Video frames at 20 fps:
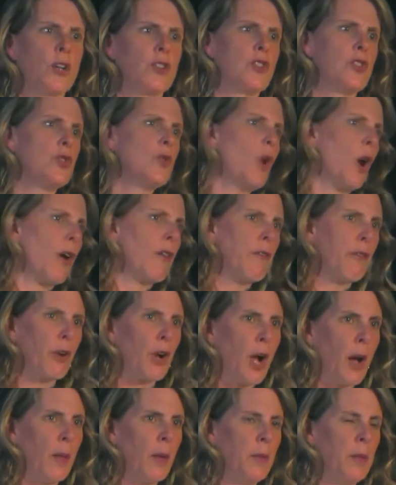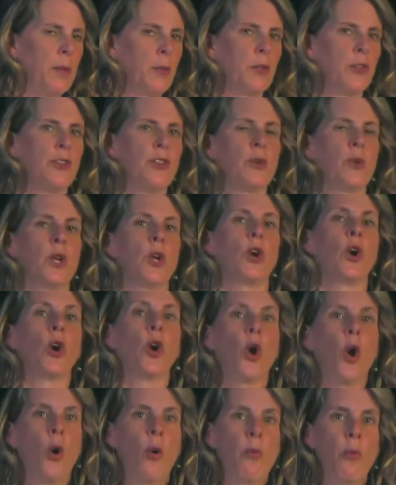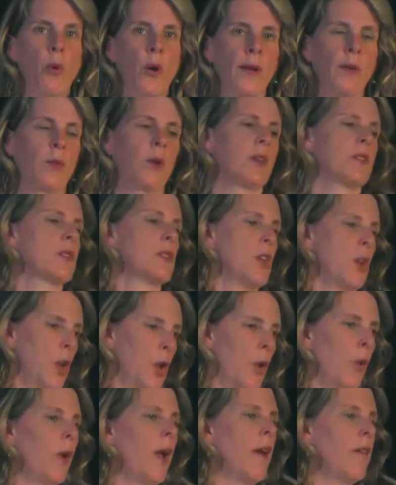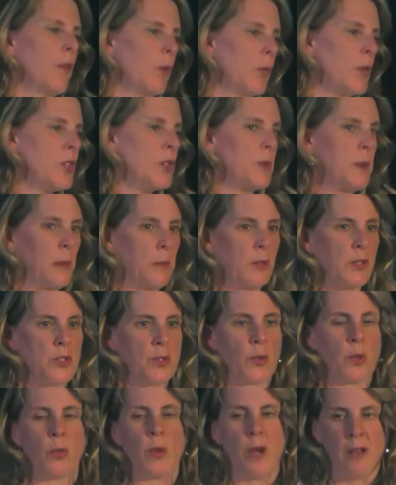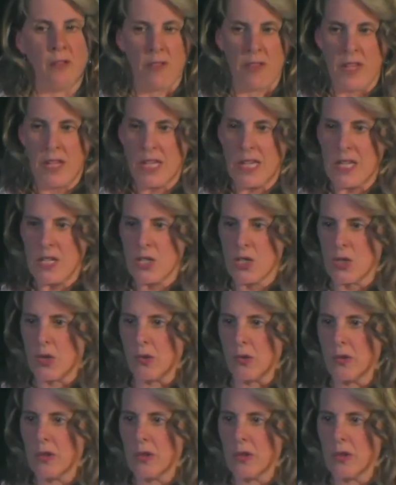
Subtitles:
It's too hard for common people to do. And her whole point was, no, everyone should be able to do it whenever they need to.